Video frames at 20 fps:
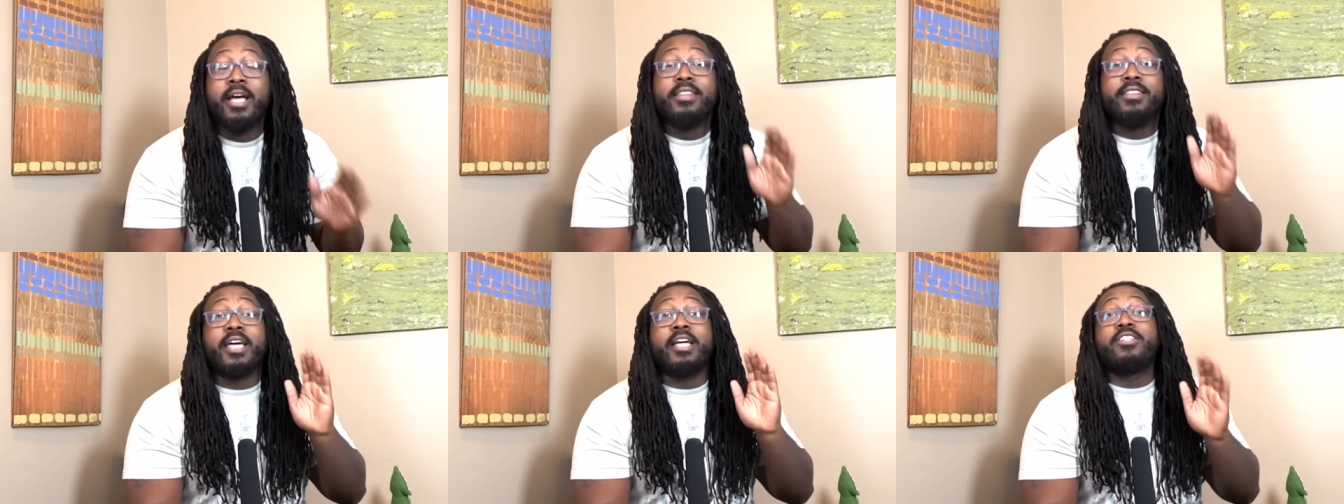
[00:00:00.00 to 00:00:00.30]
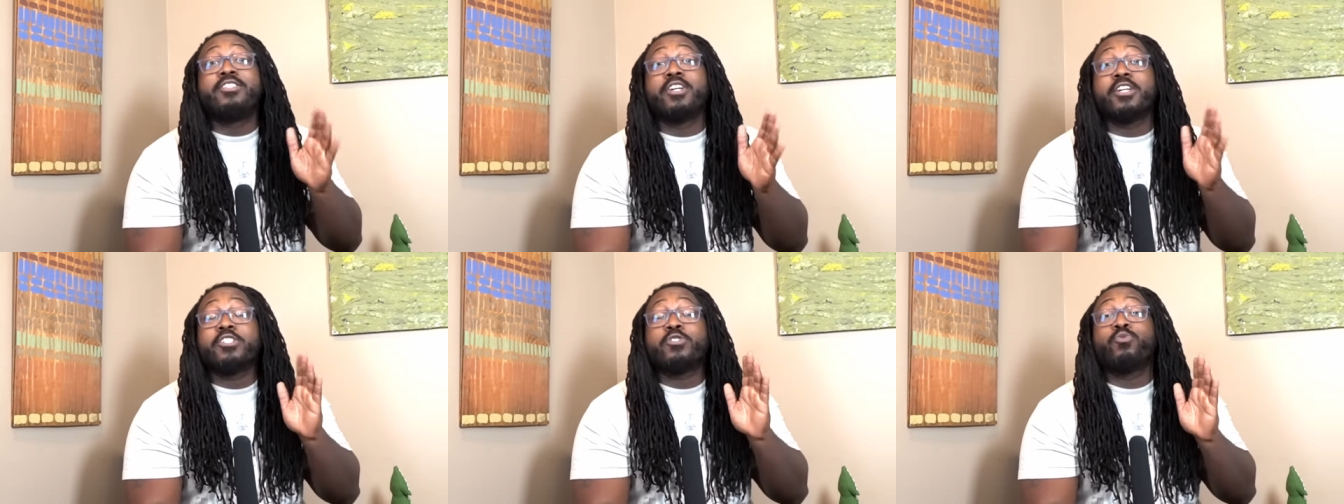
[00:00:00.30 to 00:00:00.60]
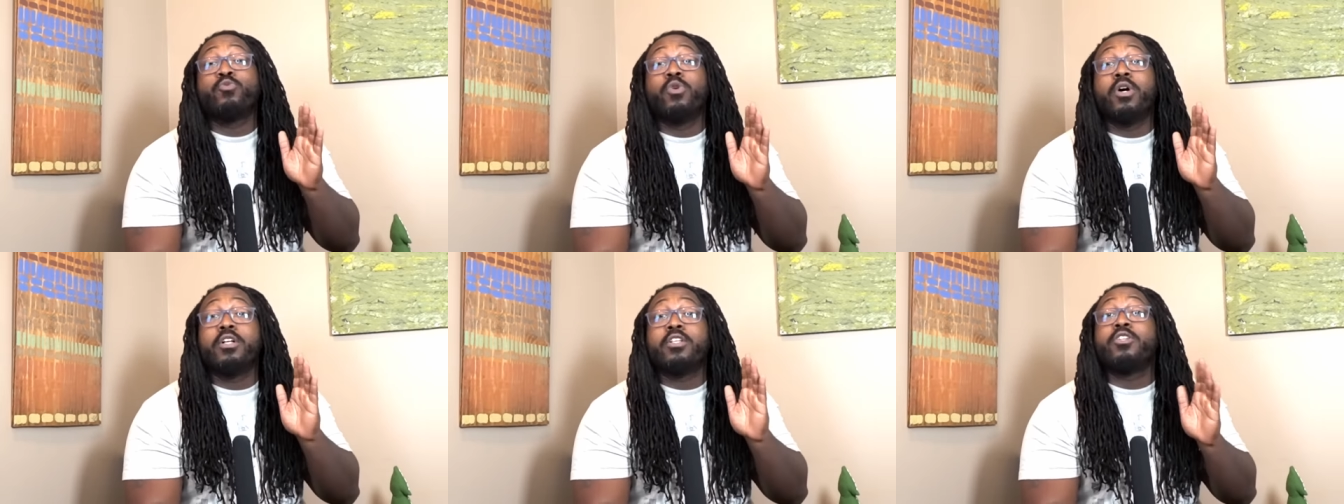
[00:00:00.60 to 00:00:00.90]
They just
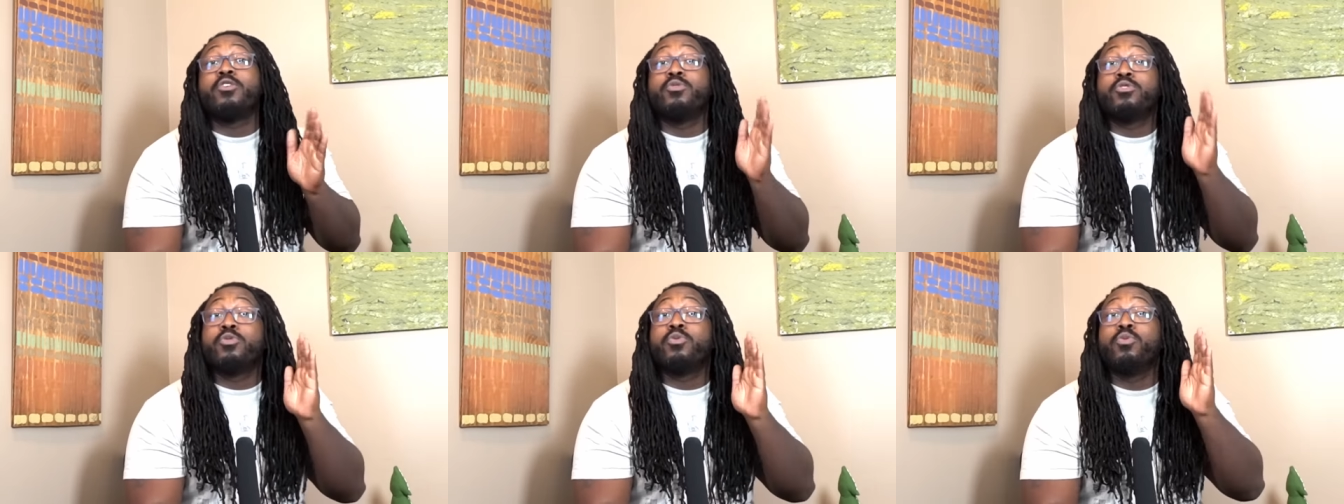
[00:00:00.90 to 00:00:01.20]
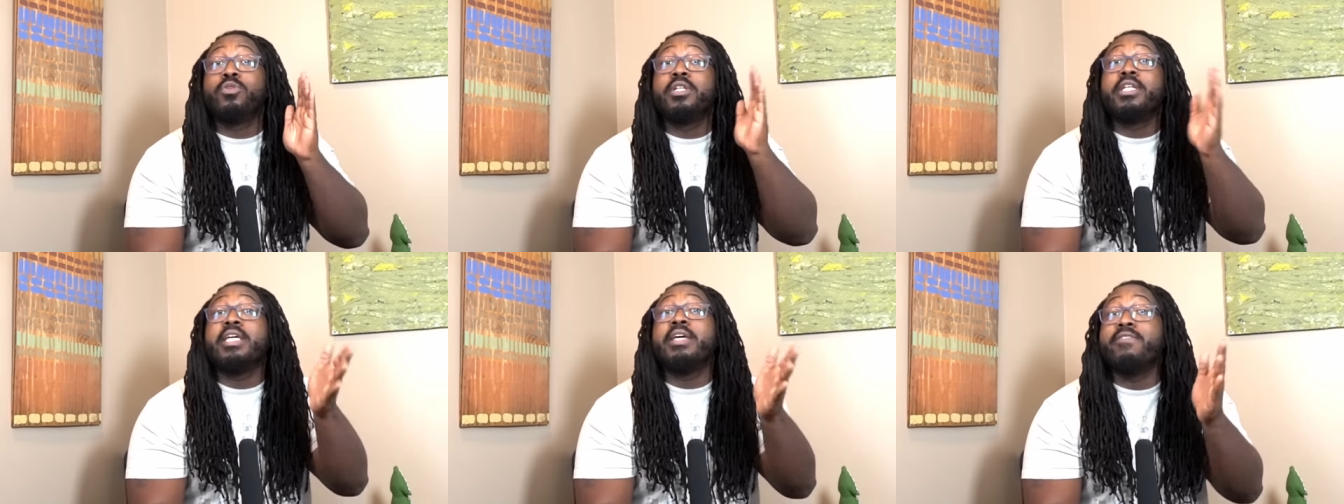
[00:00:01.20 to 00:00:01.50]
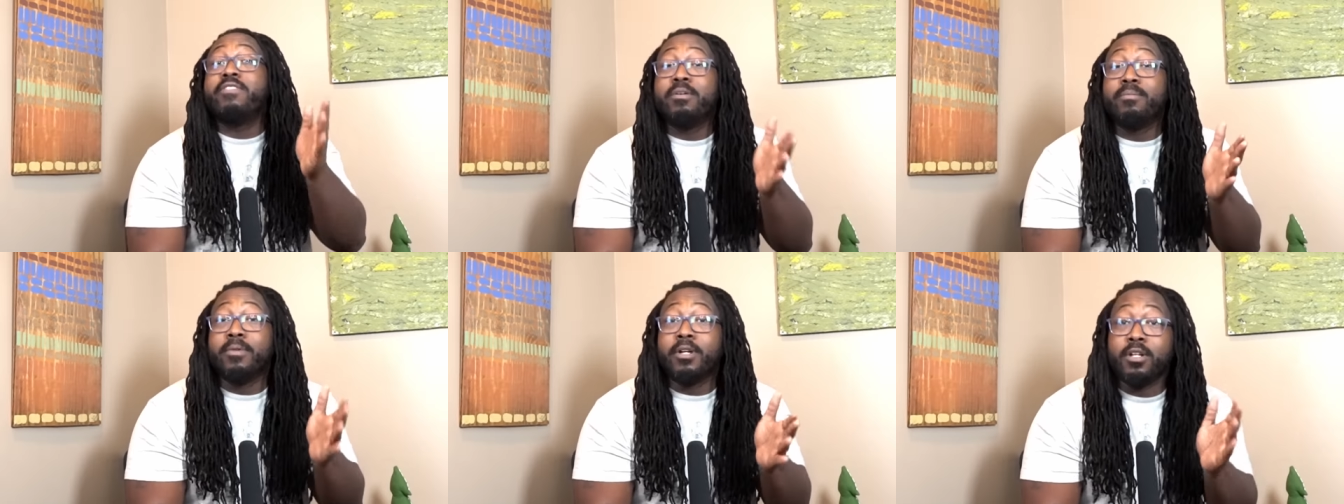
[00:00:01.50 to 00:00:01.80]
want you to
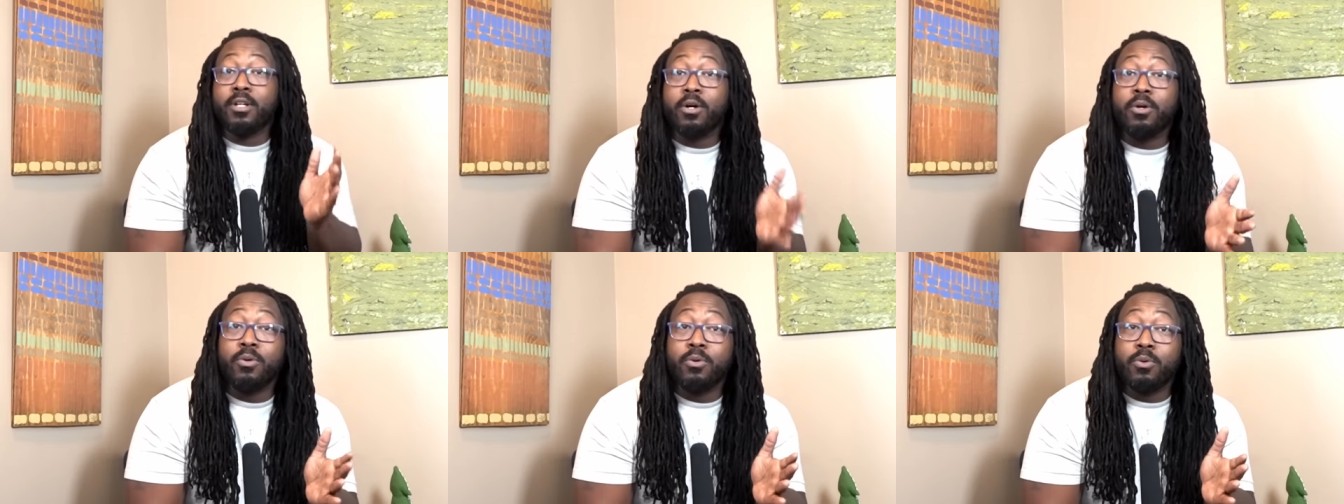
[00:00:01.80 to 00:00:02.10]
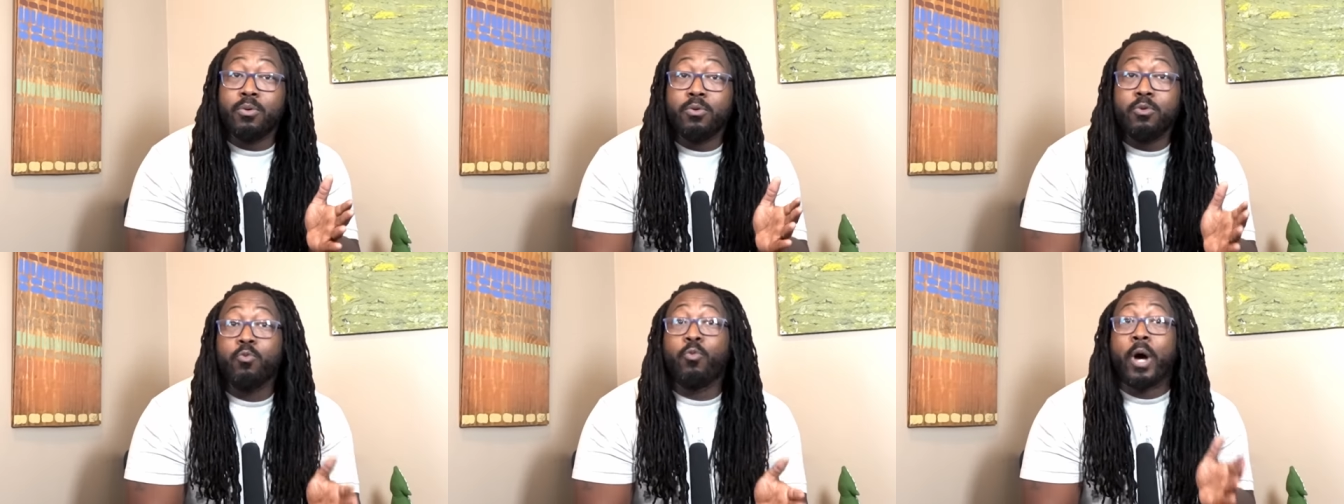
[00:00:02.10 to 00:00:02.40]
leave them alone